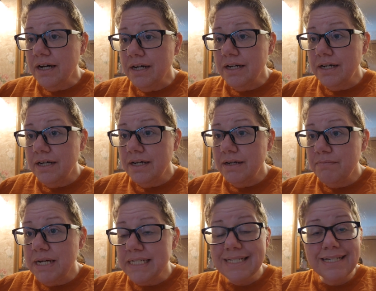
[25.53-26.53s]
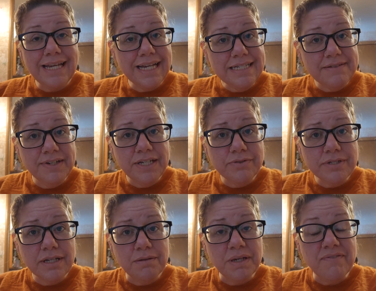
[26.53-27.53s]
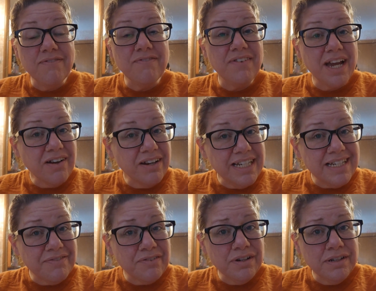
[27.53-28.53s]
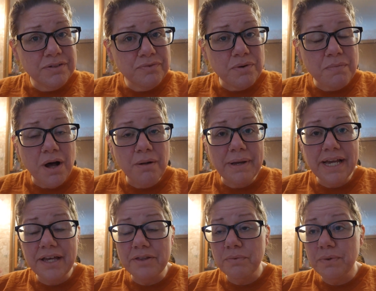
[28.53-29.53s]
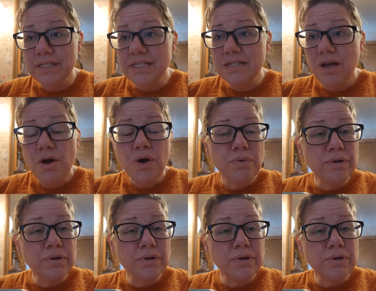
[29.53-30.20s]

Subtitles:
Today's video is going to be very different from all my other ones.